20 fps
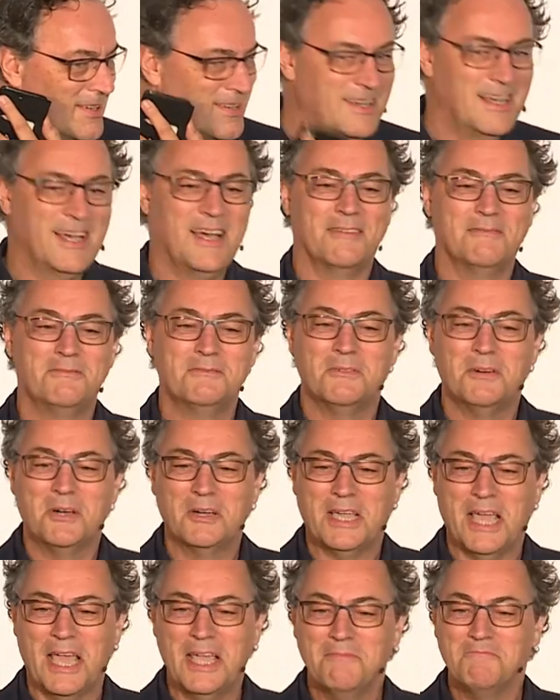Ah,
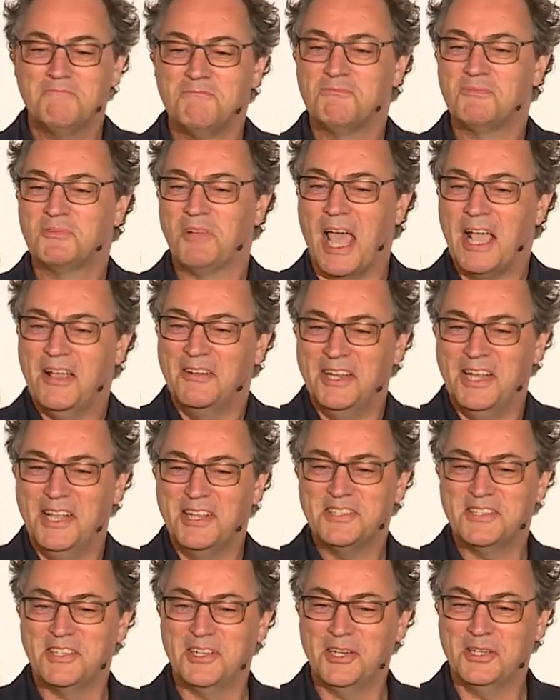okay, so I could
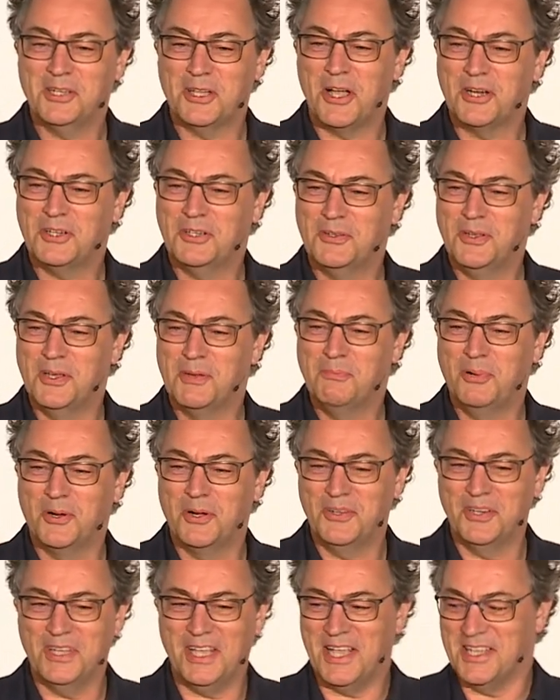instantly talk to you in
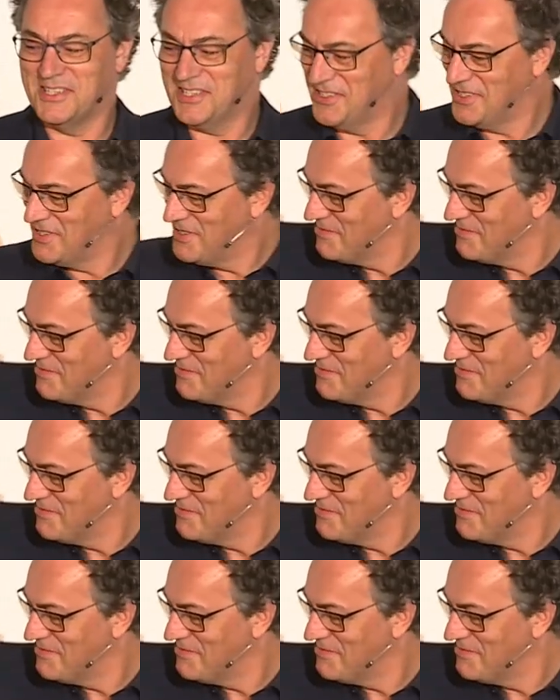Portuguese.